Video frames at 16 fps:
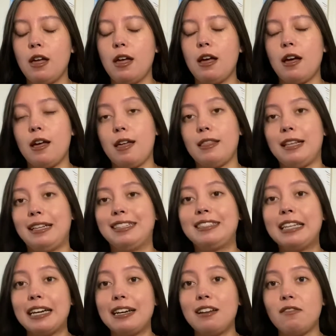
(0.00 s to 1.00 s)
And then
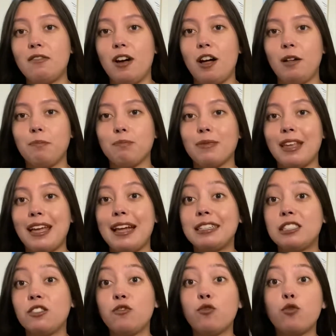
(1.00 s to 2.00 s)
second of all,
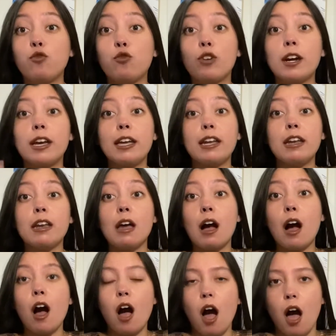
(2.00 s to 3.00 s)
it's freaking
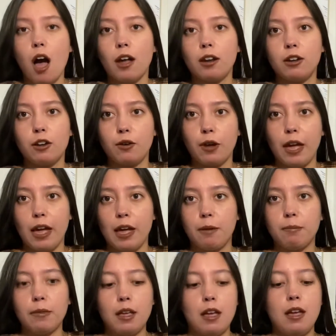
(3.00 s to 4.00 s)
hot, okay?
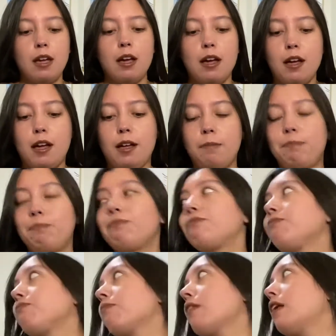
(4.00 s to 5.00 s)
I
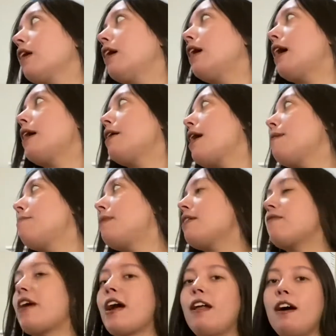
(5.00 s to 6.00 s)
had my
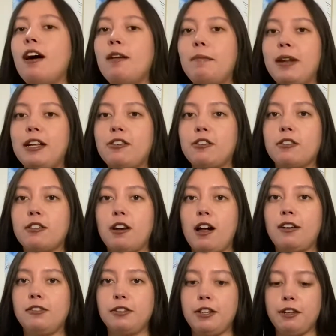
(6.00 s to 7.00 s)
fan on, but I turned it
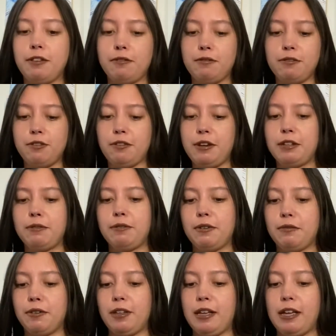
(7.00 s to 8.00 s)
off so you guys wouldn't
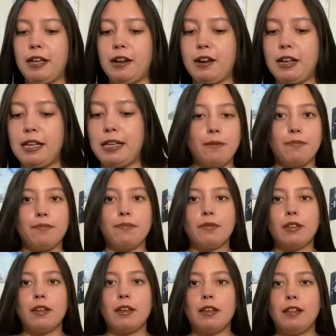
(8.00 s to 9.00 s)
really hear it.
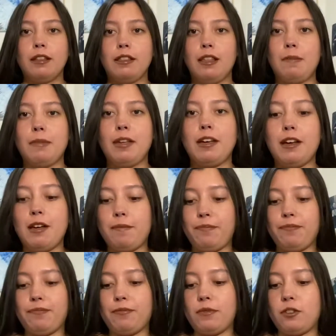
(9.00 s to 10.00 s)
Let
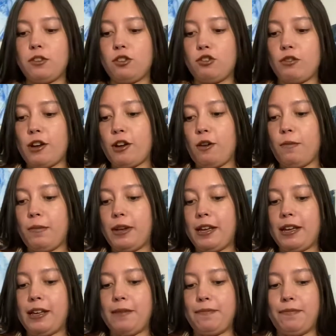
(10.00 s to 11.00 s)
me just try opening
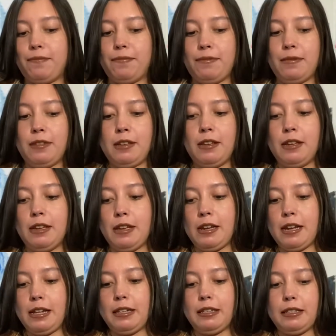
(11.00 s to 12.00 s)
it.
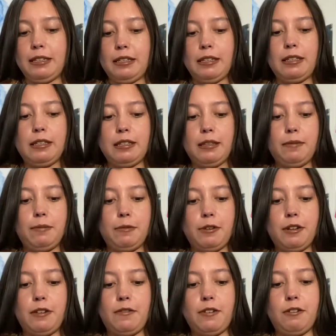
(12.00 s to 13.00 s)
It's more
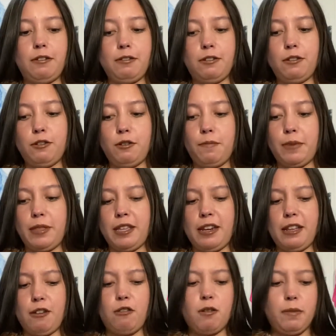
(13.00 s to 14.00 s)
difficult to open than
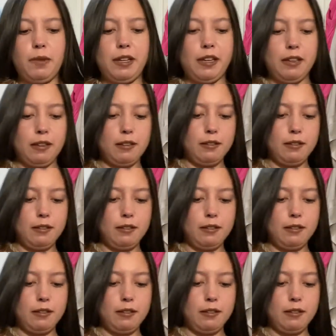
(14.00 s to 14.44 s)
it normally is.